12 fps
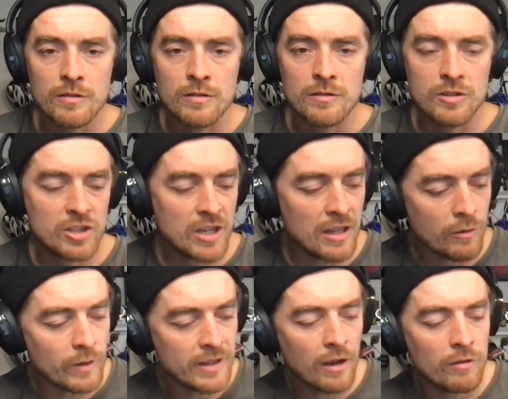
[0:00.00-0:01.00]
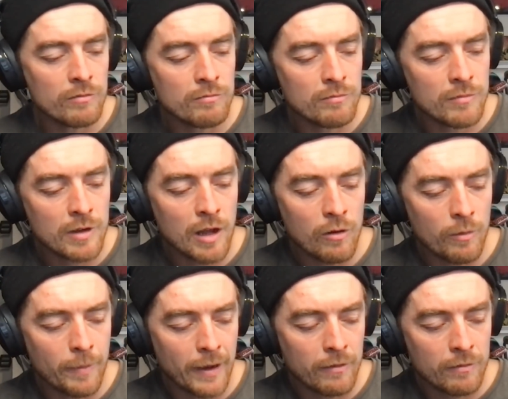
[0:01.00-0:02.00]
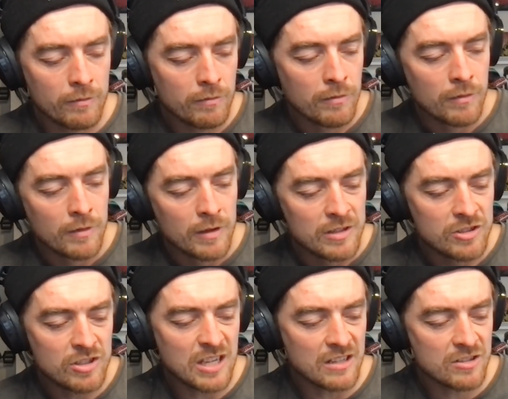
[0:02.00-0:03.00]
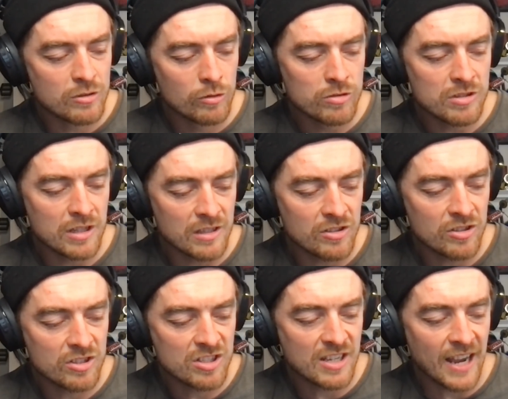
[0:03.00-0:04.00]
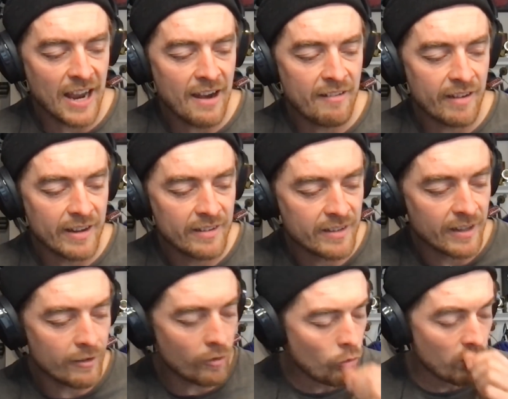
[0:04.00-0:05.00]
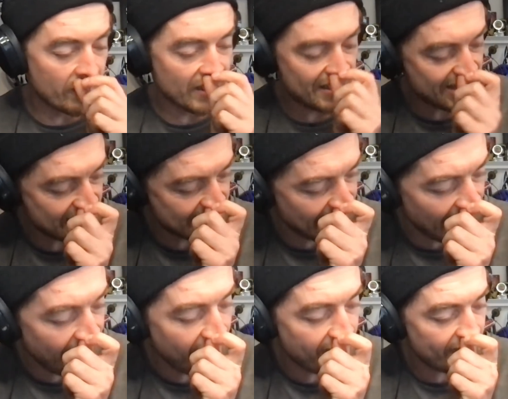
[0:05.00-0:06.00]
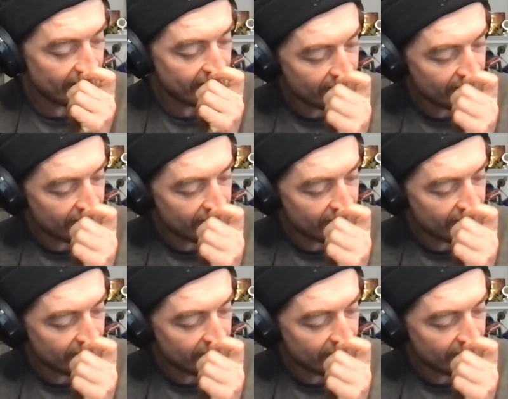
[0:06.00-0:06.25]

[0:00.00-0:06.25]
Shit that we don't know about. It's just exhausting. It's just scary, isn't it? All of it's scary.